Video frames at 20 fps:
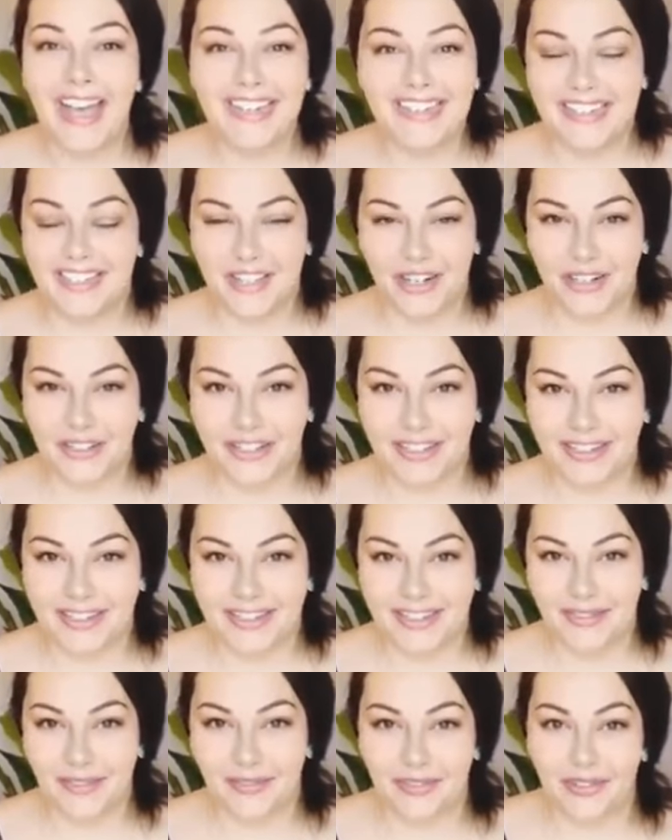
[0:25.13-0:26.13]
It certainly
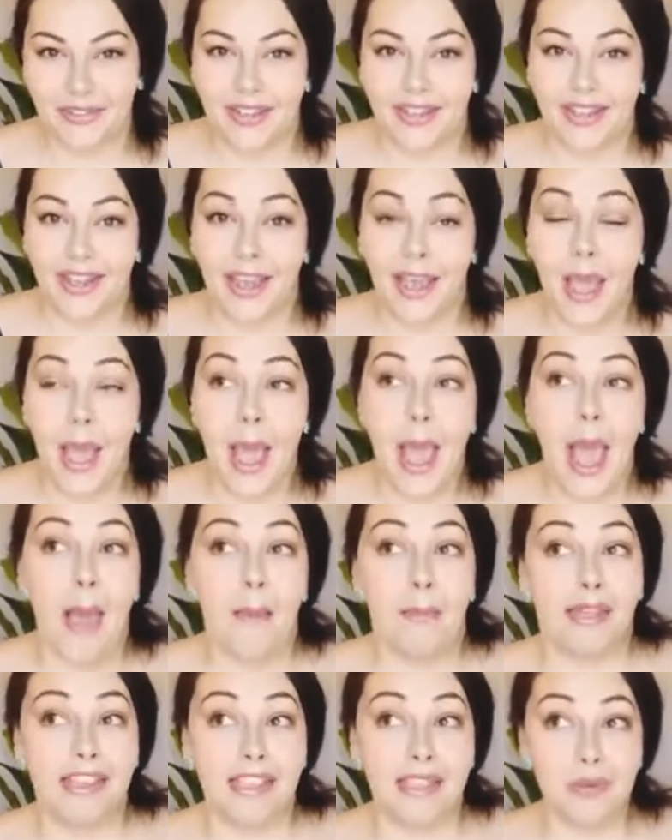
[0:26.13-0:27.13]
doesn't feel like it.
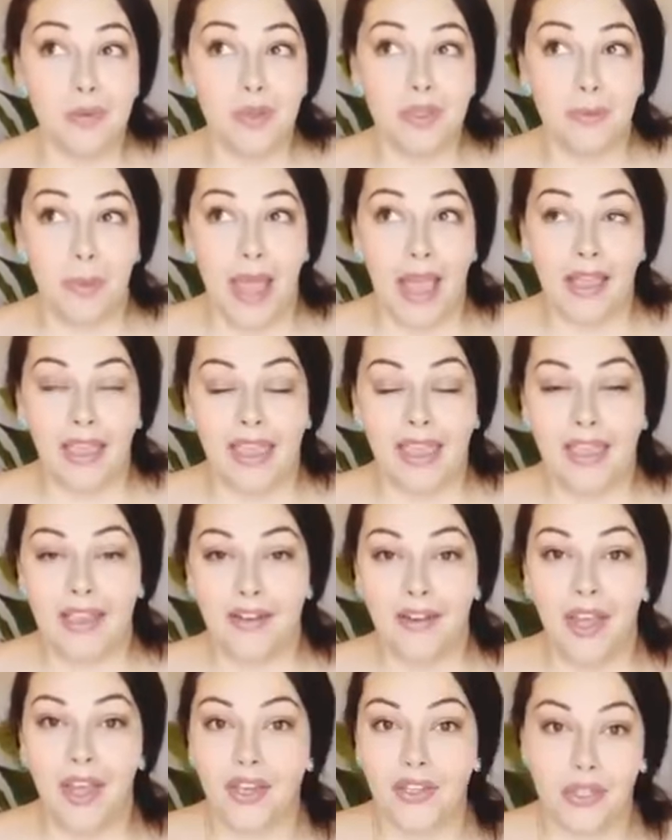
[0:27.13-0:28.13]
But this was back
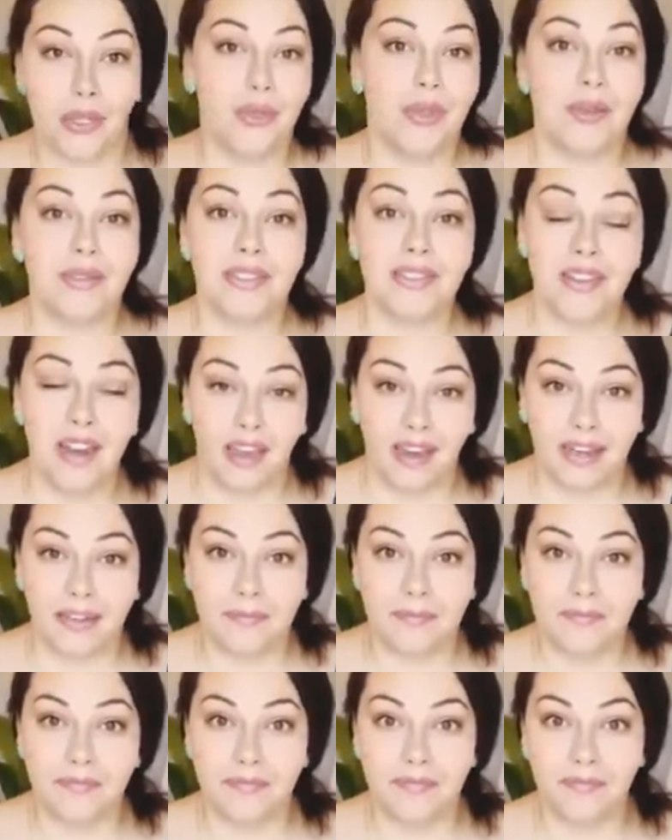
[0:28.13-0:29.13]
in
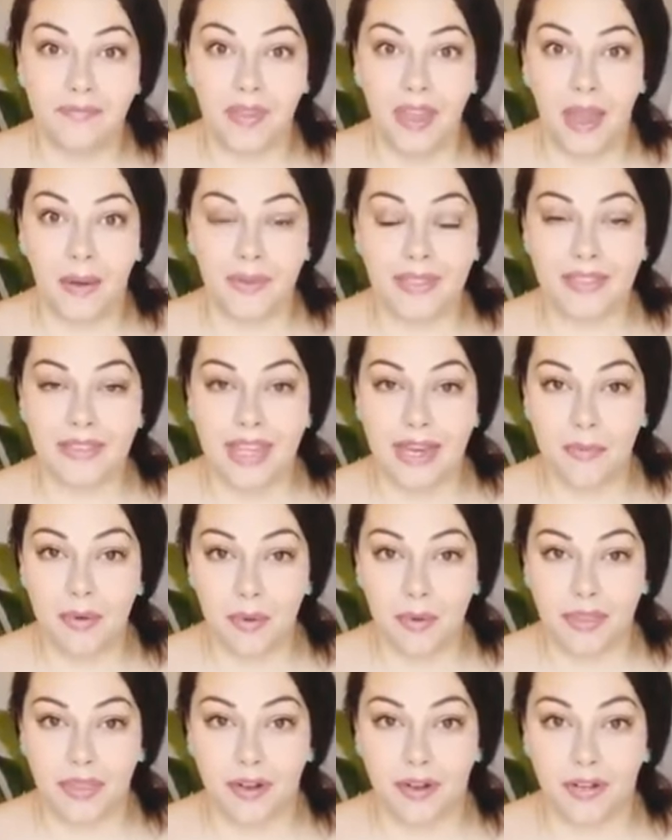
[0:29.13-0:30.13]
2009. I was in
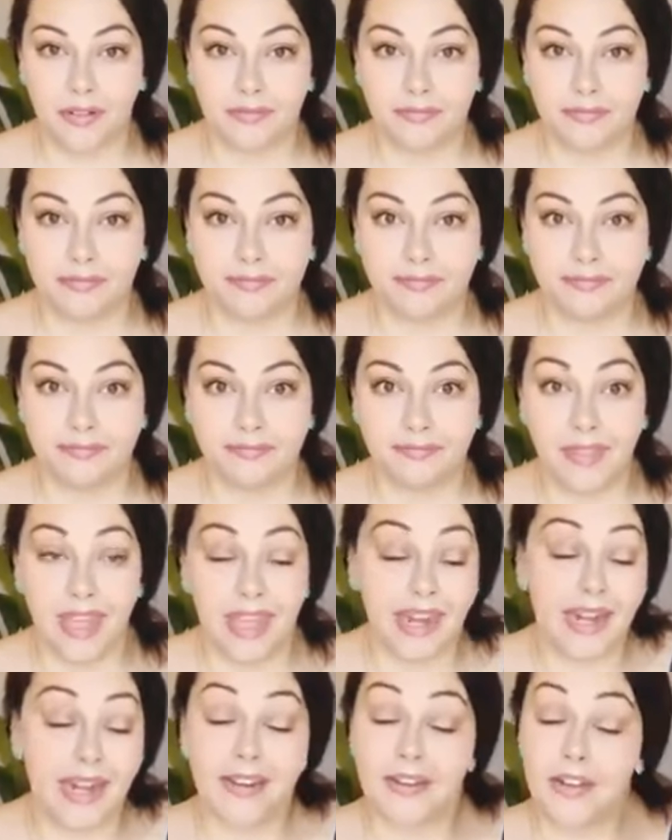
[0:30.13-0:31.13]
labor with her,
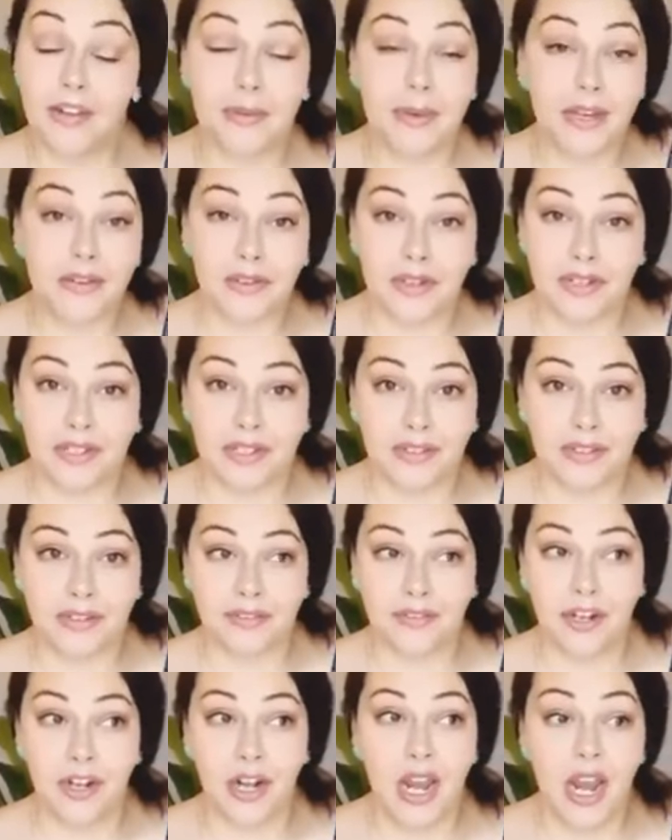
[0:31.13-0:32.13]
and I didn't know about dress to
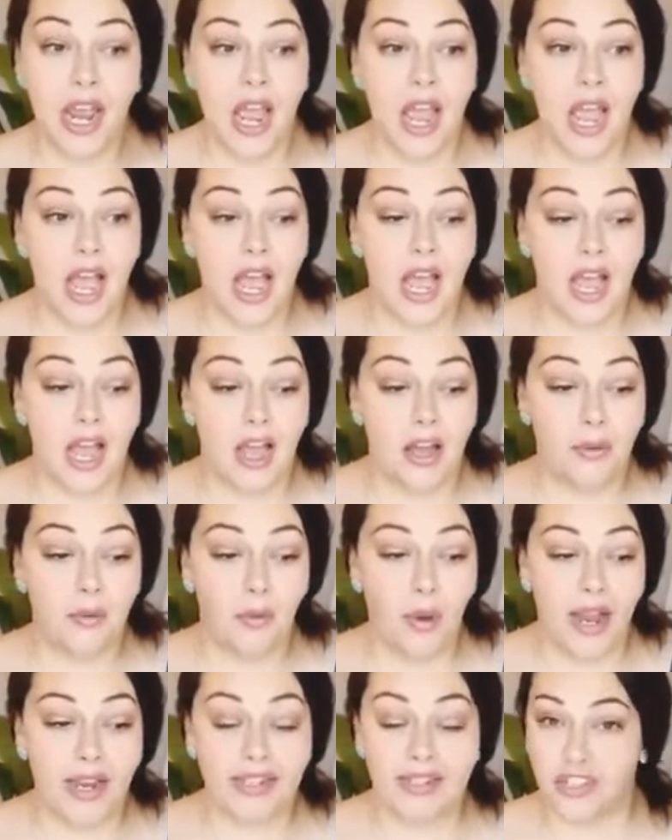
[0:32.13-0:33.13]
deliver.
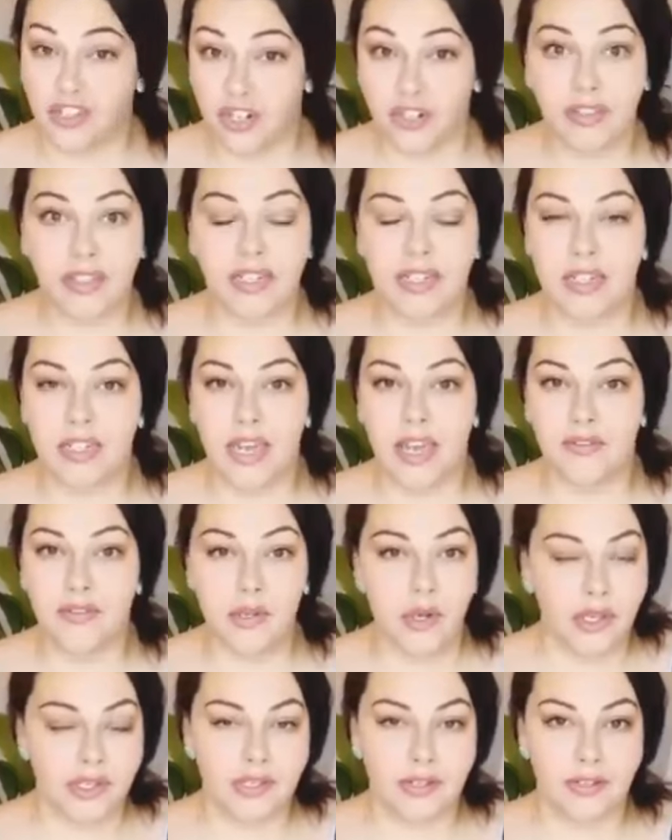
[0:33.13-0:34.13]
I certainly didn't have
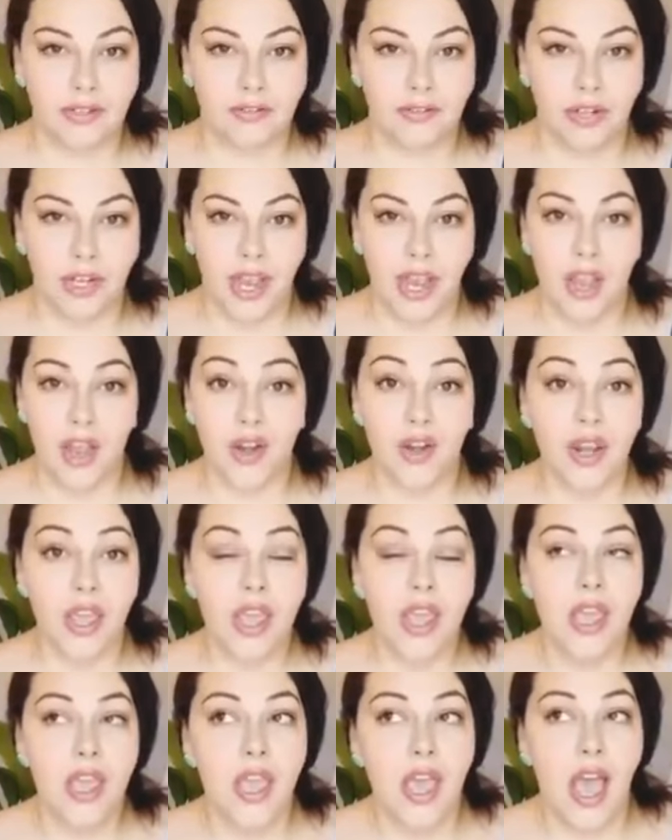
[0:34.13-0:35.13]
a dress to deliver
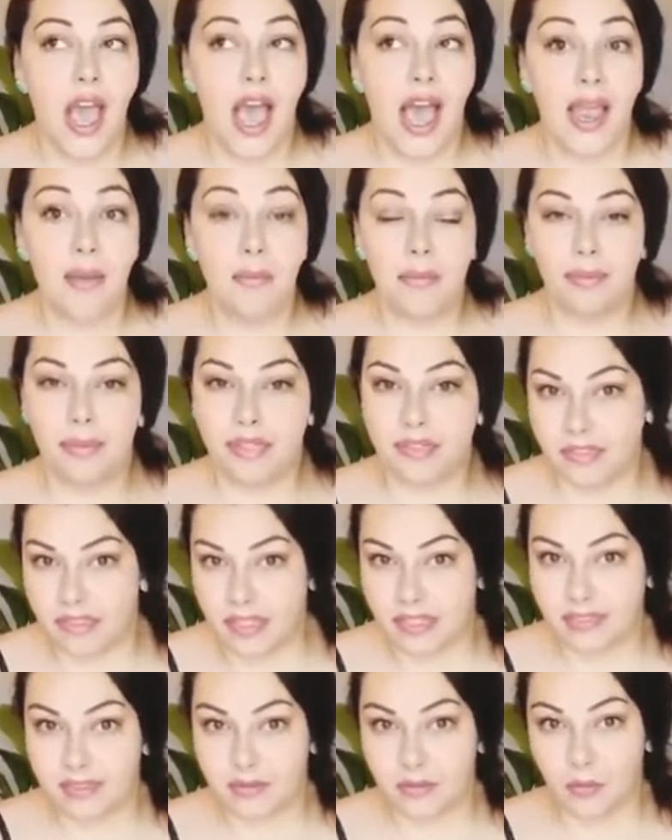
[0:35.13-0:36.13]
gown. I'm a plus
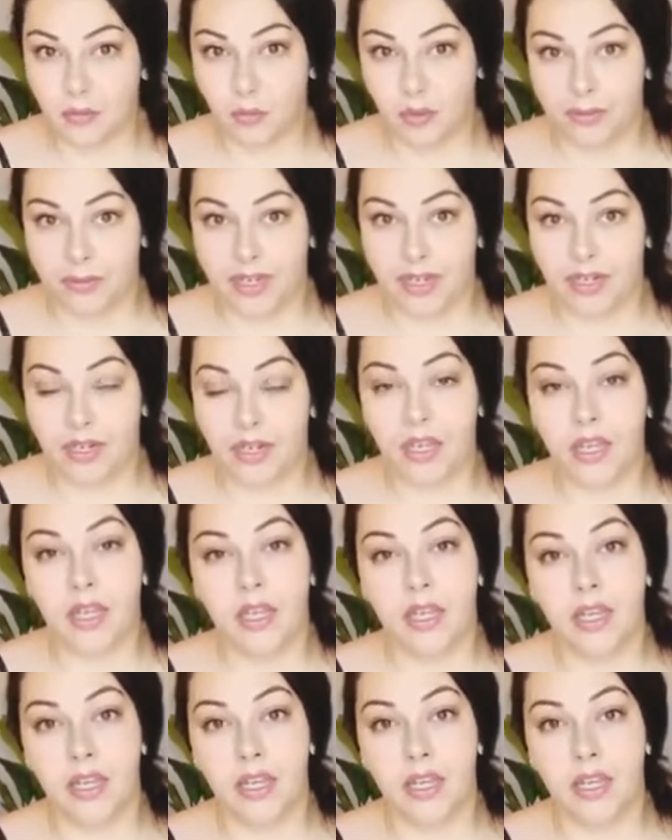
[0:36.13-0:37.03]
size woman.